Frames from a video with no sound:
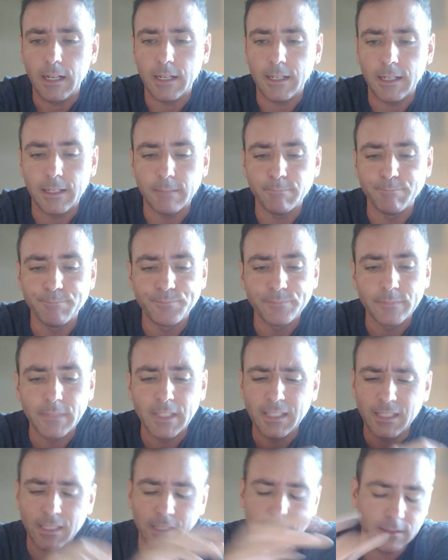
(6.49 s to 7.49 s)
Um,
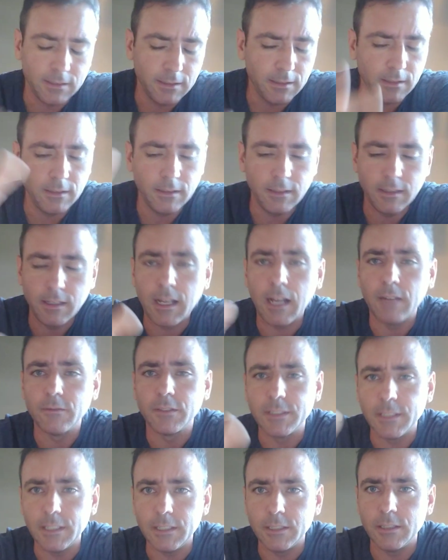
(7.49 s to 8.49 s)
it, the
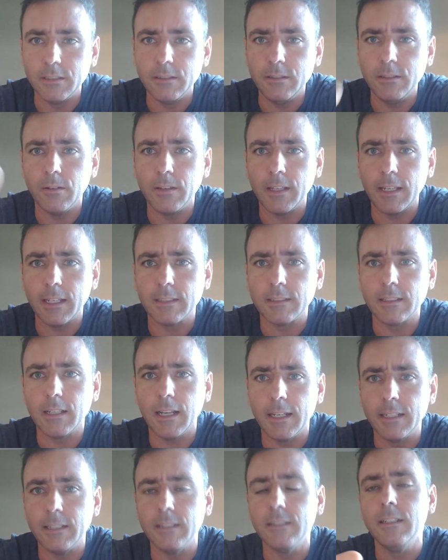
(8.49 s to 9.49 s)
conversation, you know, they get
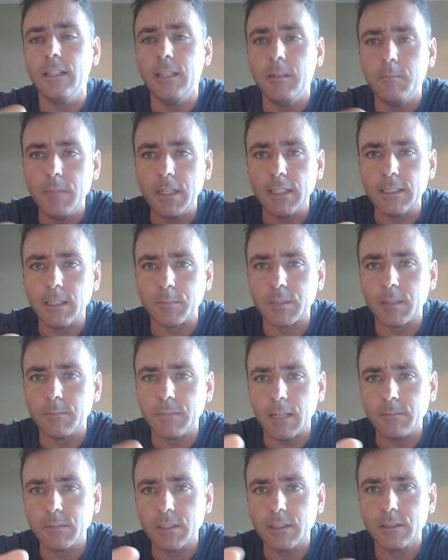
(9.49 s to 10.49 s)
kind of mixed up
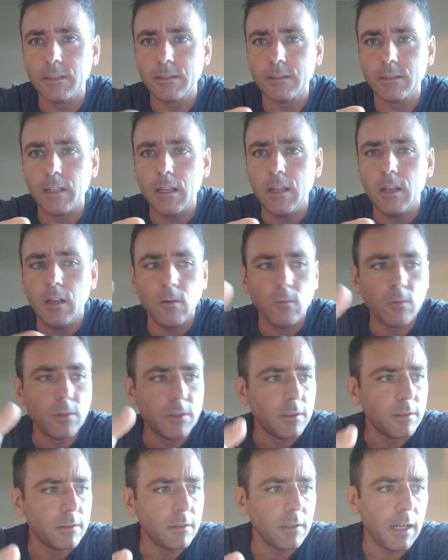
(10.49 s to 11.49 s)
sometimes because there's
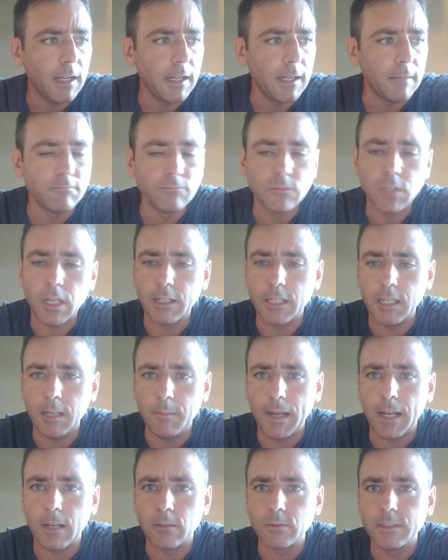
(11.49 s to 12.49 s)
we're um, talking
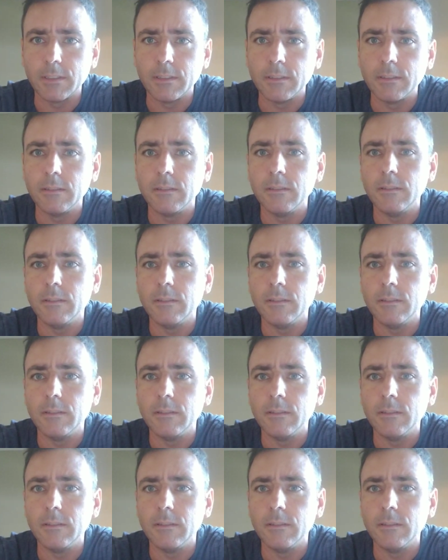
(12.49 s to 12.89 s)
about